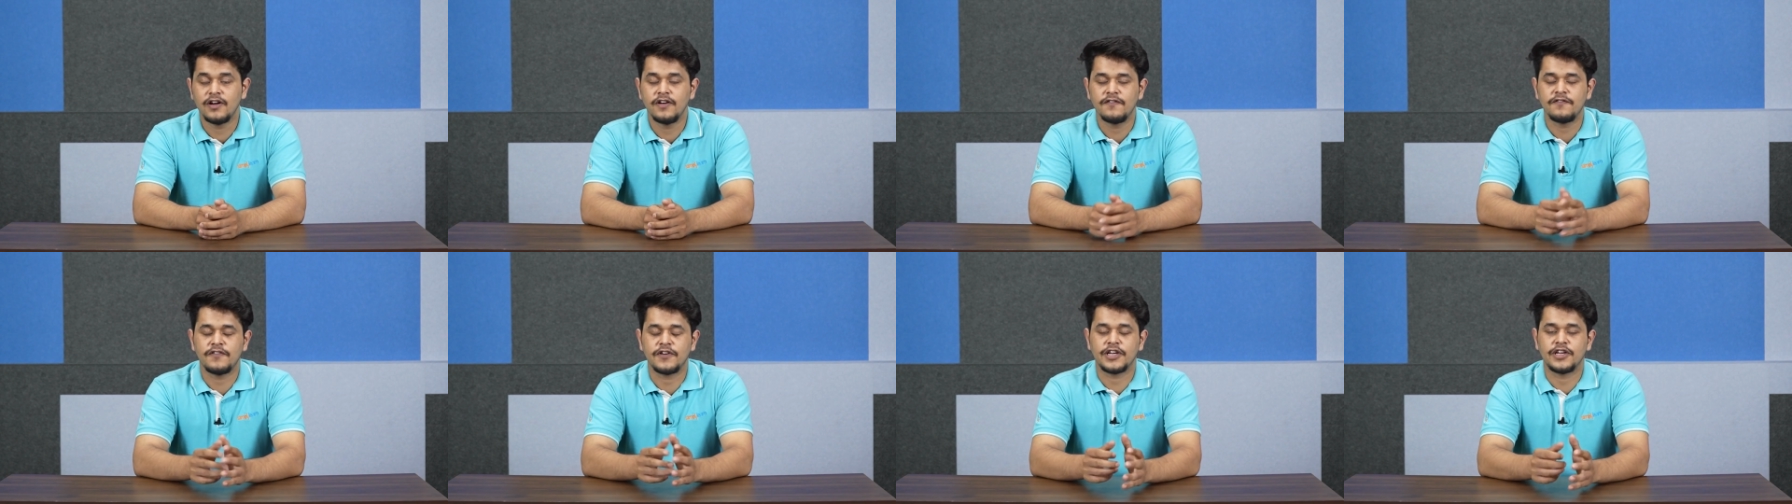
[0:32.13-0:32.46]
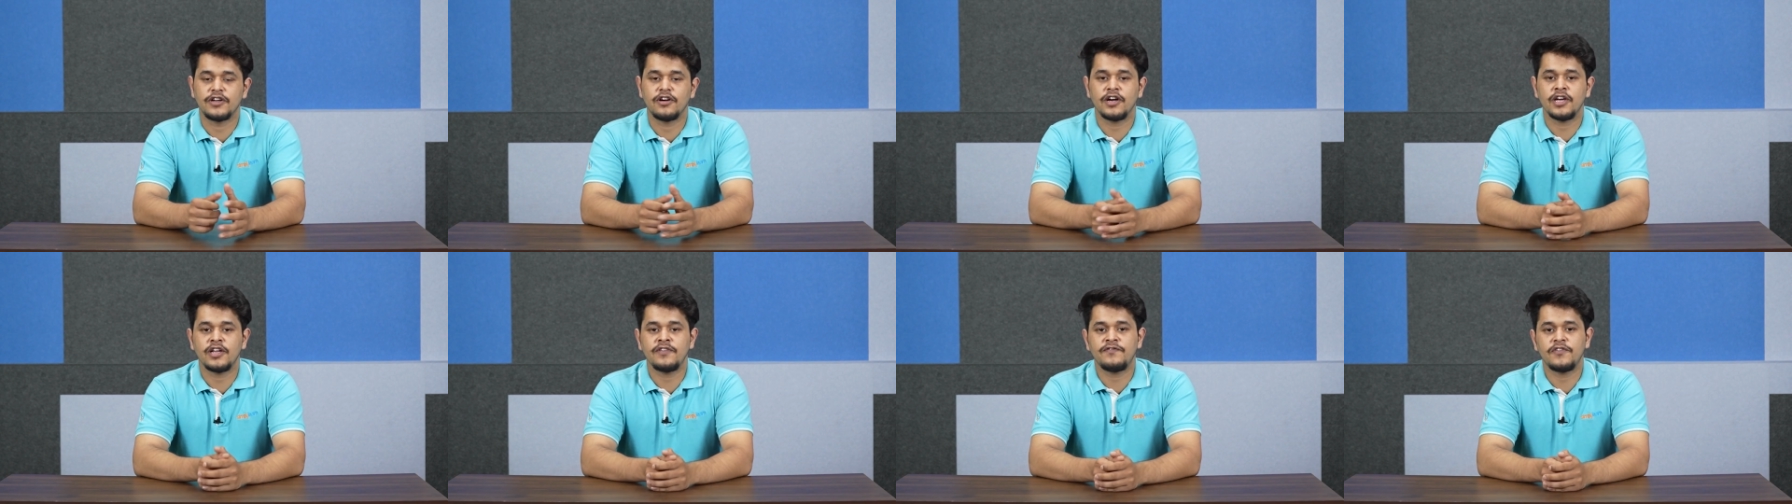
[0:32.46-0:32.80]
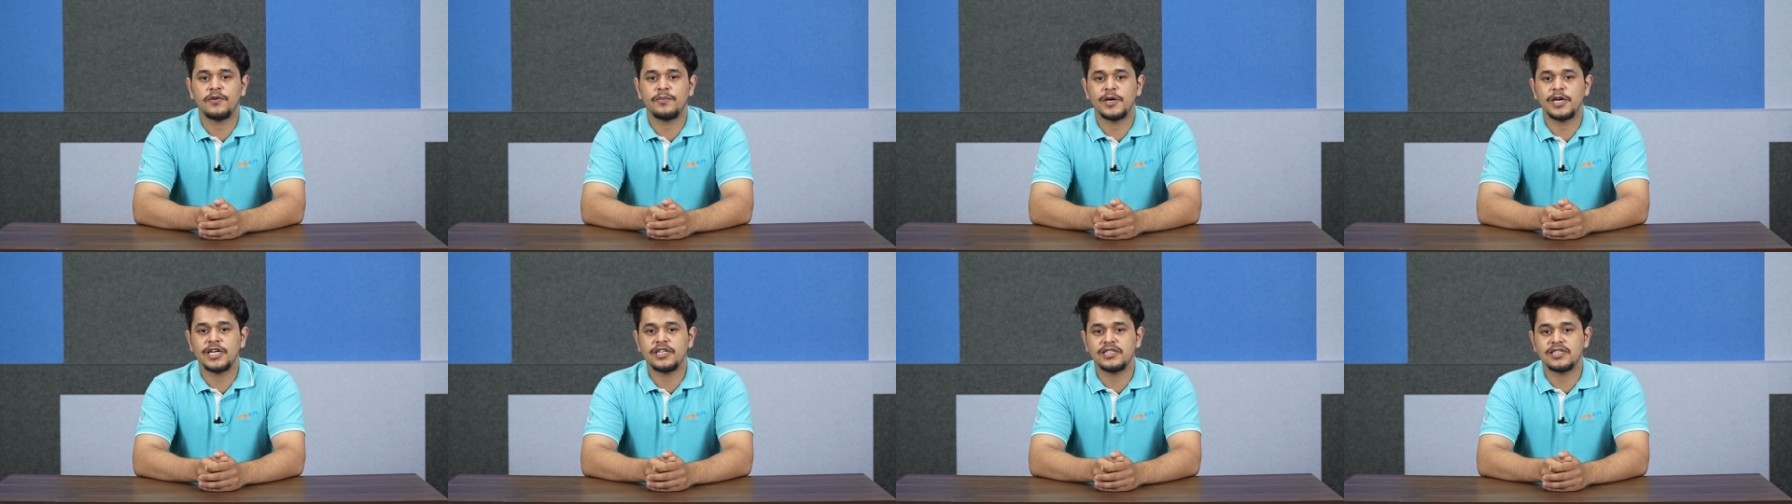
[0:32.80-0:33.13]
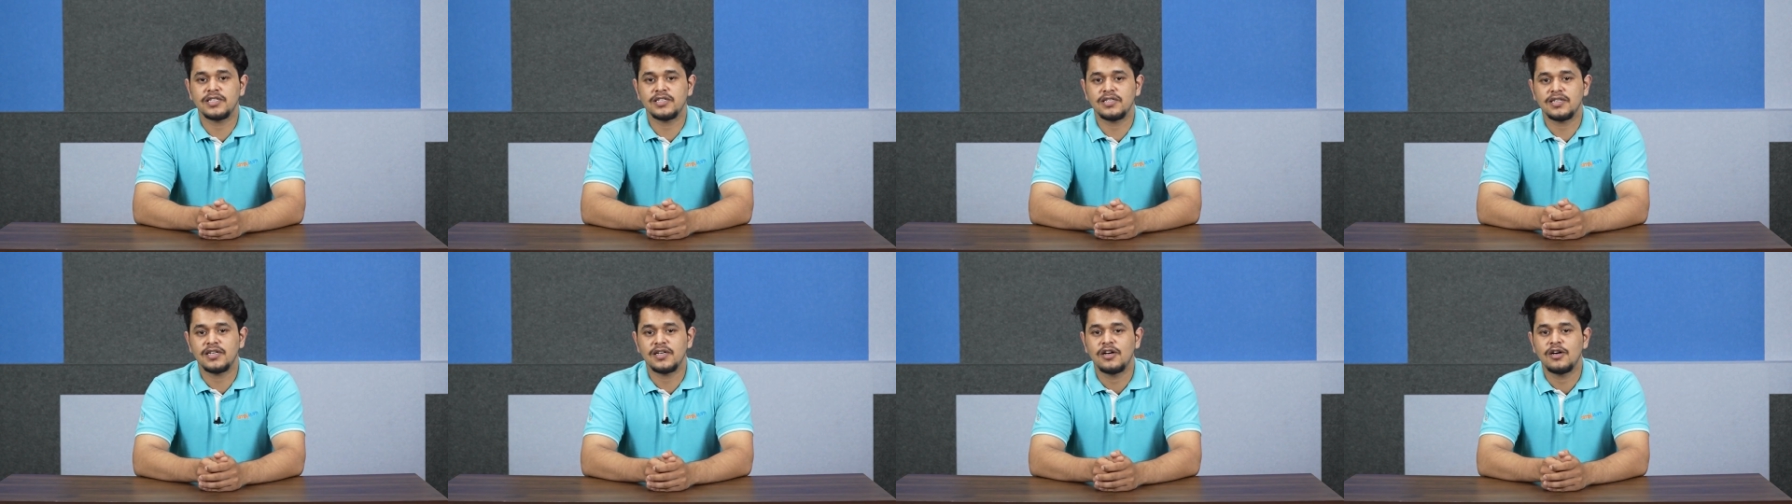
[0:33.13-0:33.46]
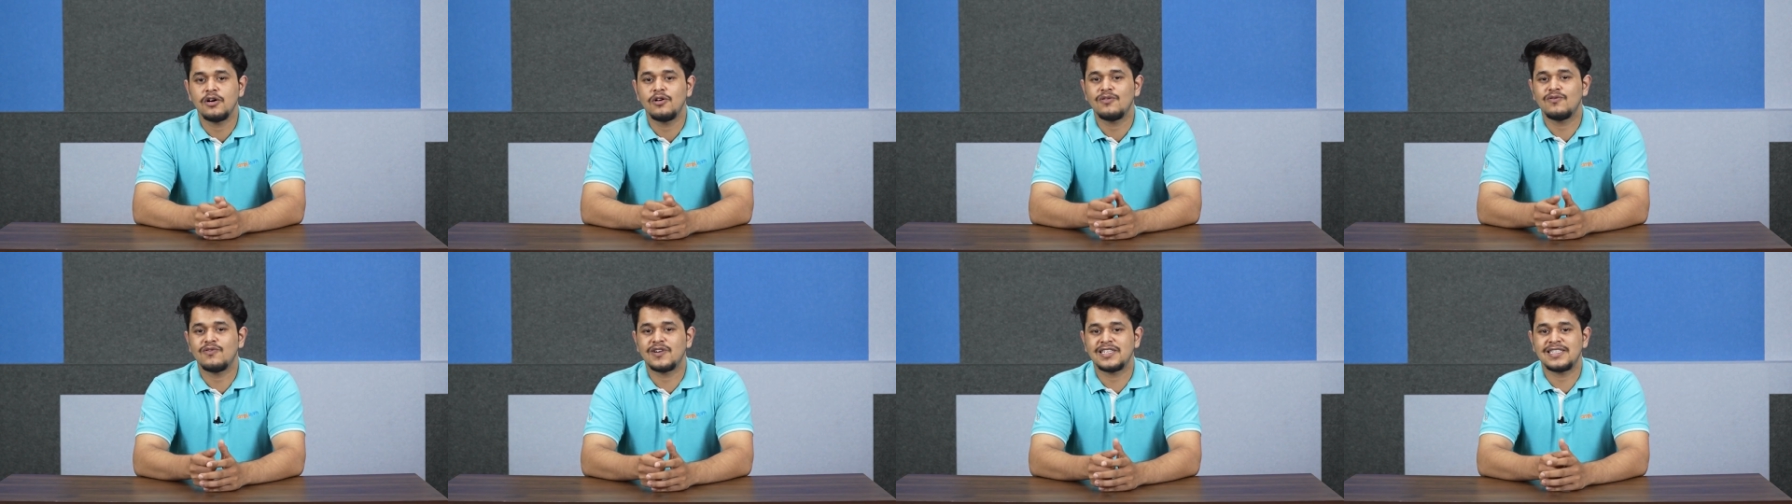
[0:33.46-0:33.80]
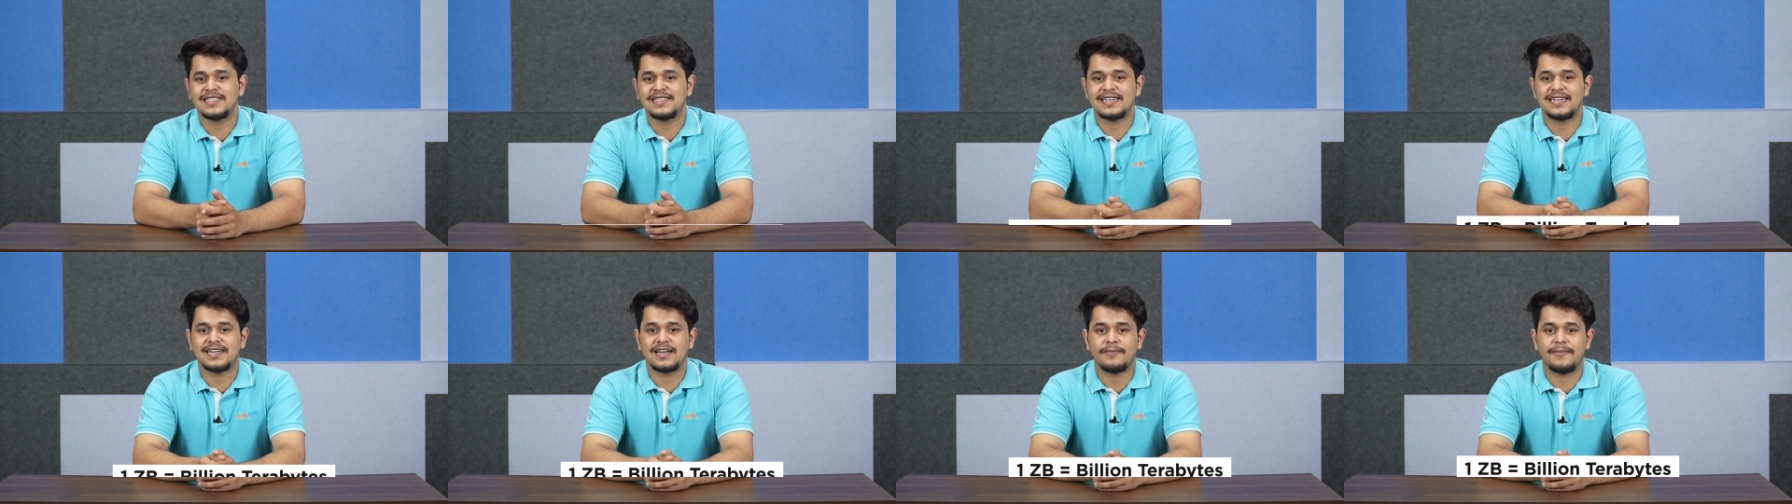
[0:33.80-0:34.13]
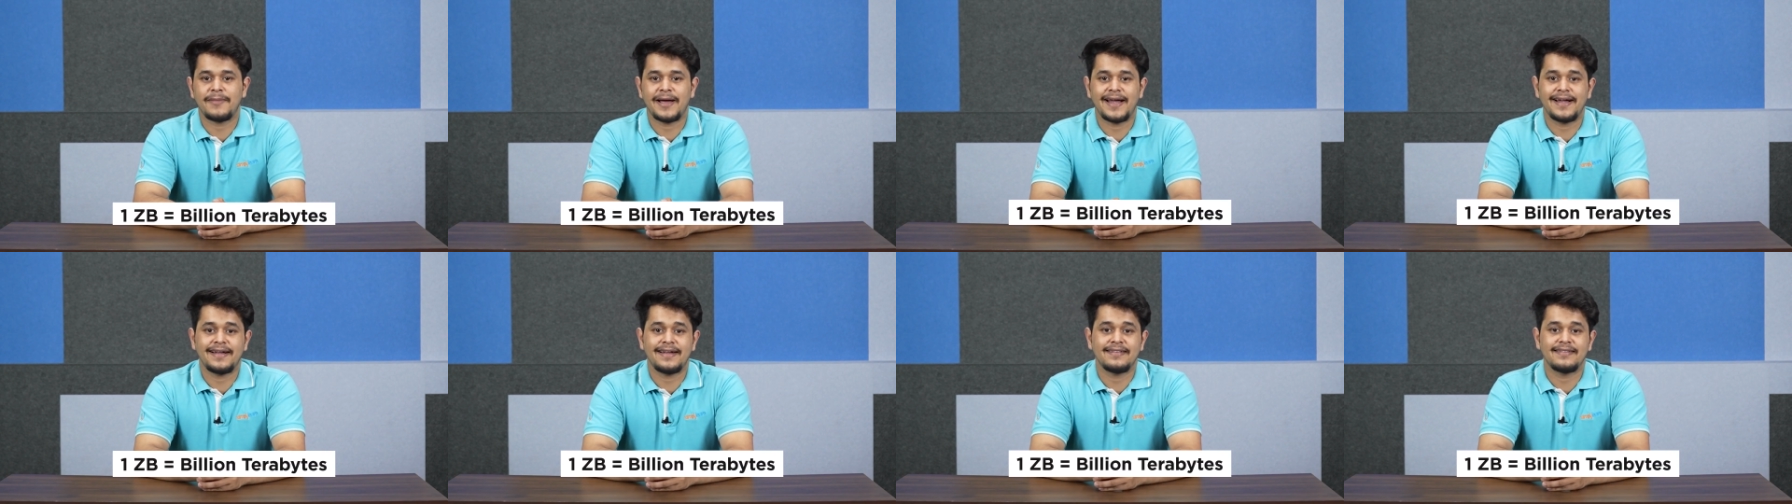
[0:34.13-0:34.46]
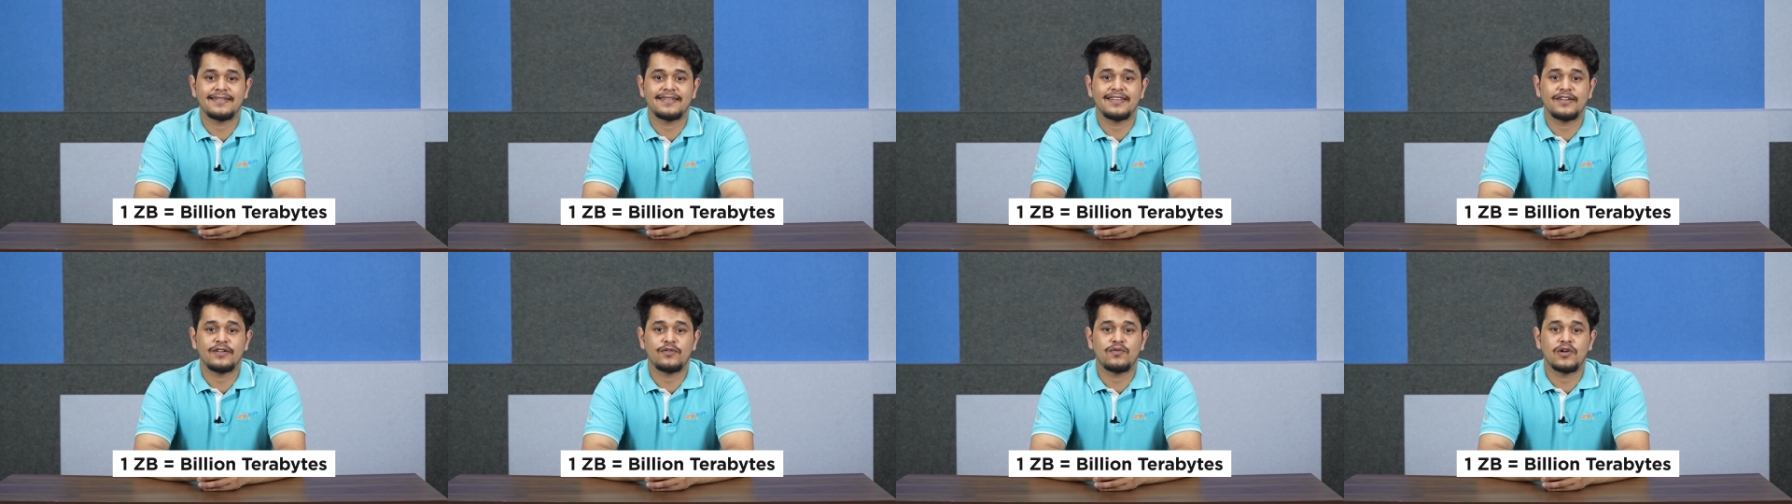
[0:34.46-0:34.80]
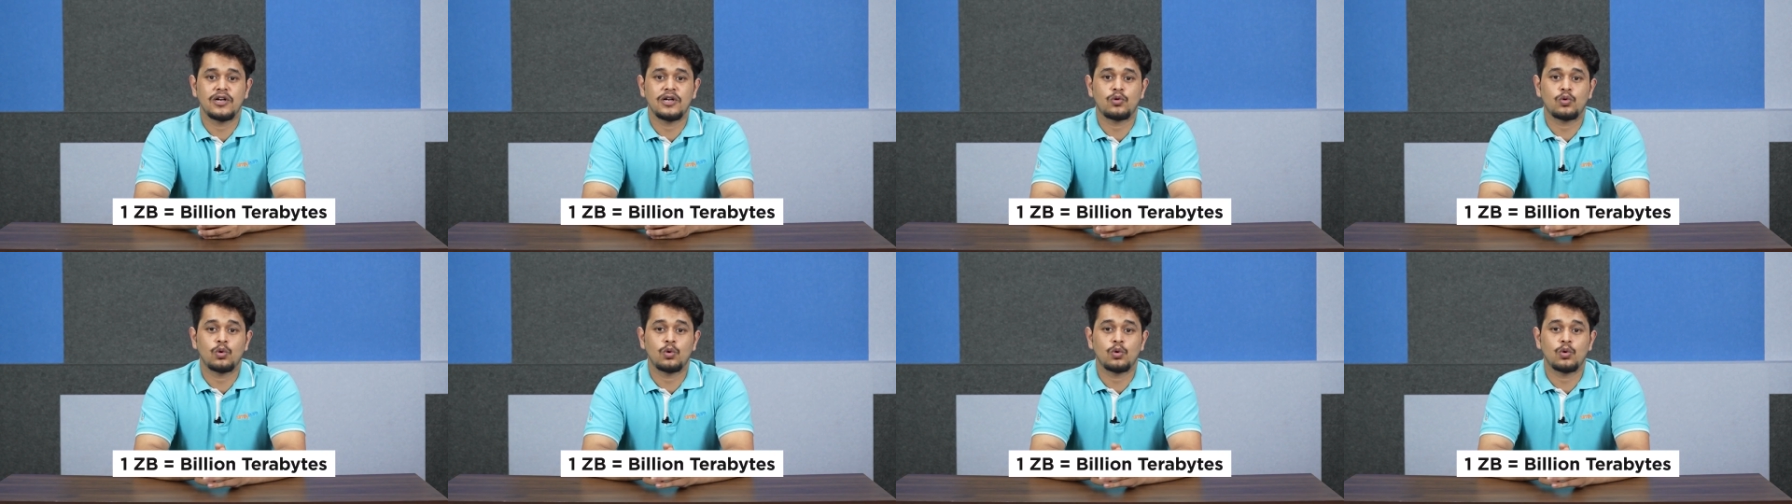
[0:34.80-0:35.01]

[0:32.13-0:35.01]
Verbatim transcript: For your information, 1 zettabyte is equal